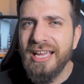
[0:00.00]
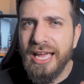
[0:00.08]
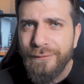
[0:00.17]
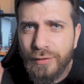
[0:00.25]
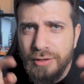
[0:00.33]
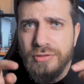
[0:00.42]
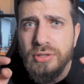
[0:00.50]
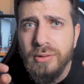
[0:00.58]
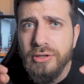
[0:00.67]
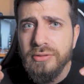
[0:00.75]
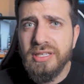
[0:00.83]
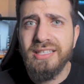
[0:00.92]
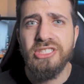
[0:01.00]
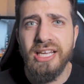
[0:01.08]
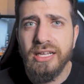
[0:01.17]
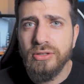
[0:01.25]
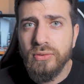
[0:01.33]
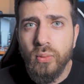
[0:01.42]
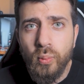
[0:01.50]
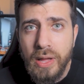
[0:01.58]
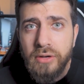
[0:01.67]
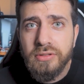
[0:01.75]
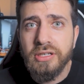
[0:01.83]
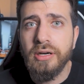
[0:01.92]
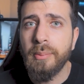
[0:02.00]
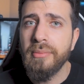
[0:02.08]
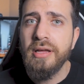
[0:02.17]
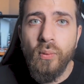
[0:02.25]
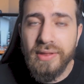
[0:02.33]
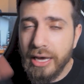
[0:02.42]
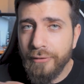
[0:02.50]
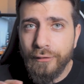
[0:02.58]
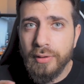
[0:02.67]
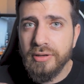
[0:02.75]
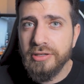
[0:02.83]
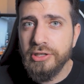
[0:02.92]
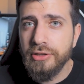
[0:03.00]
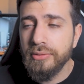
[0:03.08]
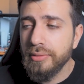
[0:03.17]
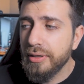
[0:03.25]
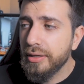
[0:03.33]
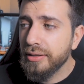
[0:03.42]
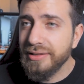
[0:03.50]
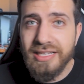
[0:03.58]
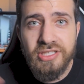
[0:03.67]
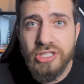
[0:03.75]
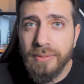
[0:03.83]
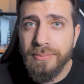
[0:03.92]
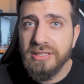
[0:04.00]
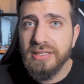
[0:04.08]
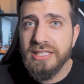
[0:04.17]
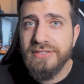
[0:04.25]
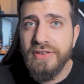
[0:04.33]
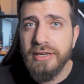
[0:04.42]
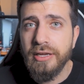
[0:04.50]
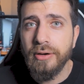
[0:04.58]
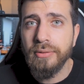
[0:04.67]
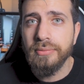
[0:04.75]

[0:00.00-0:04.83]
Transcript: And for those who are new to the channel, welcome. Without further ado, let's jump into this video.